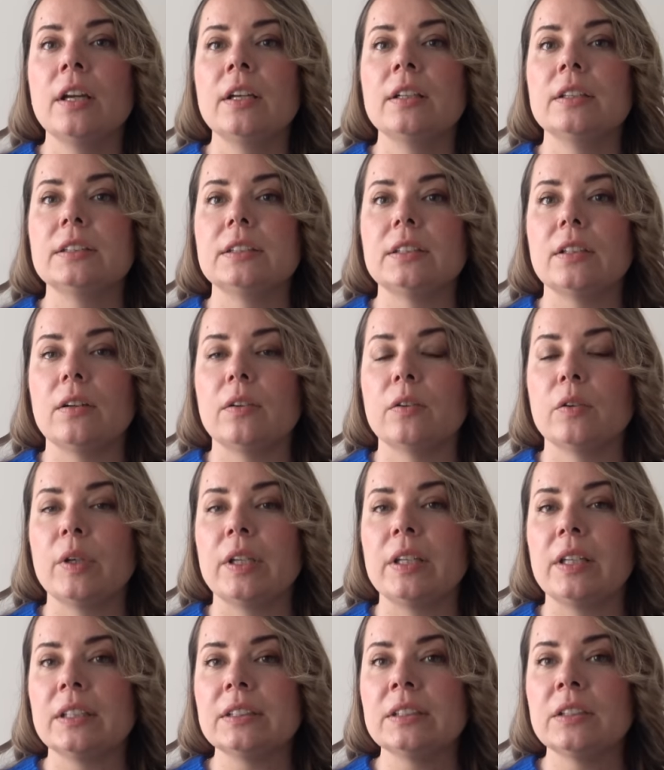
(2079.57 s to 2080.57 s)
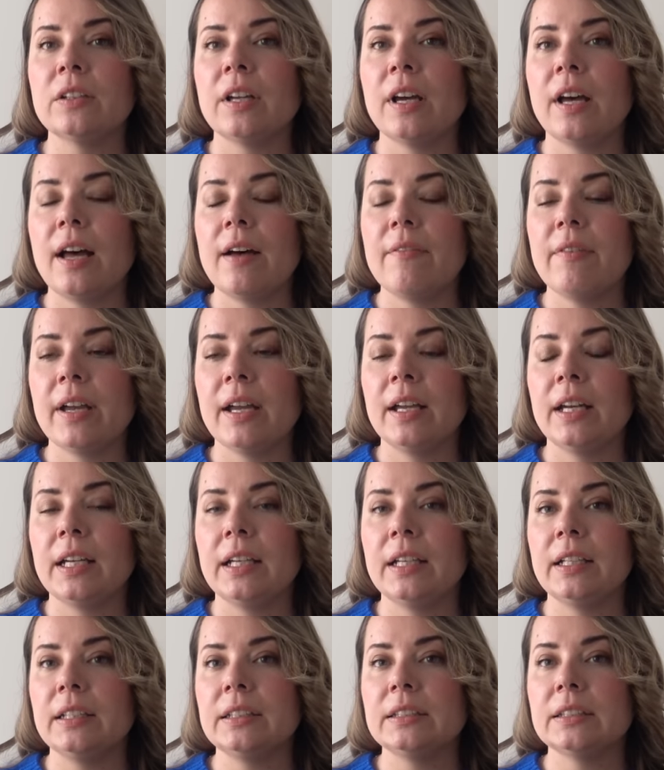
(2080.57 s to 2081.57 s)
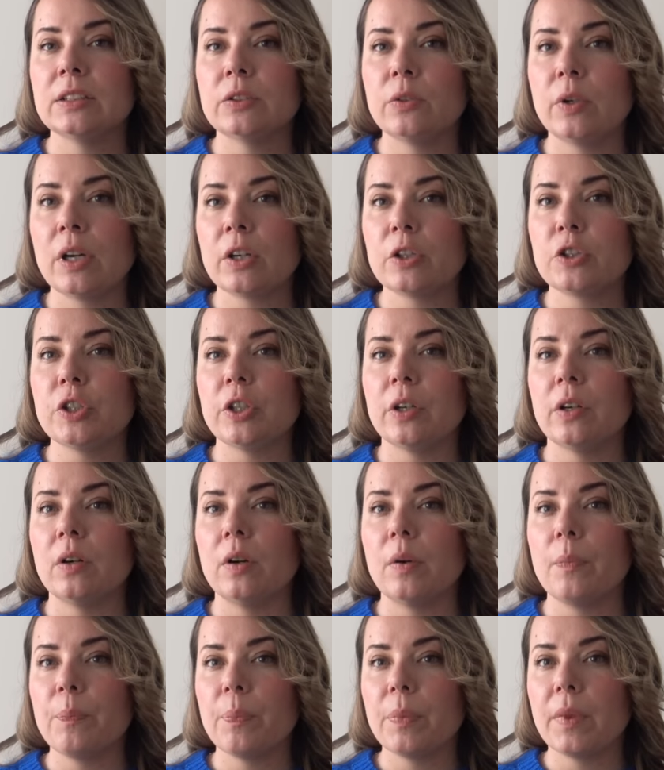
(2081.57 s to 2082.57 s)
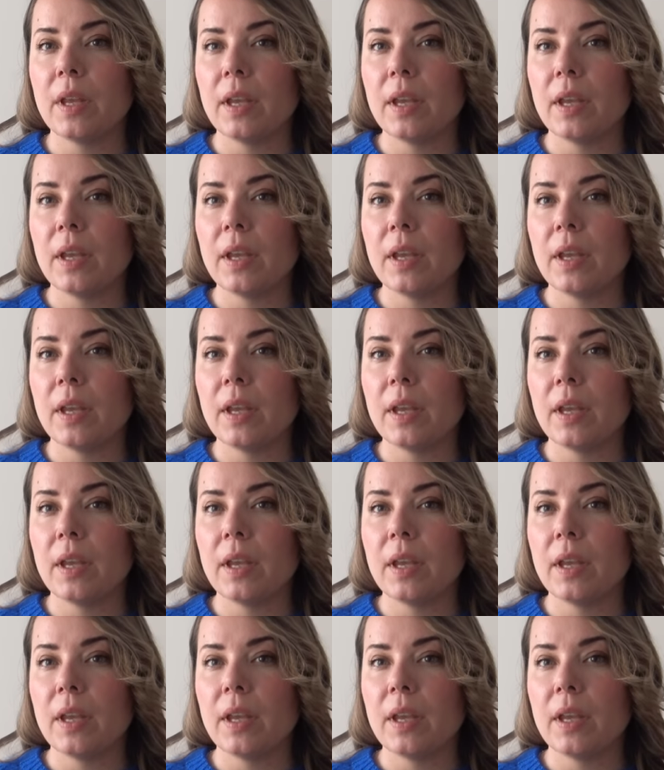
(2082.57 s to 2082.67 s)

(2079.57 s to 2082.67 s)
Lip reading: so it doesn't have any structure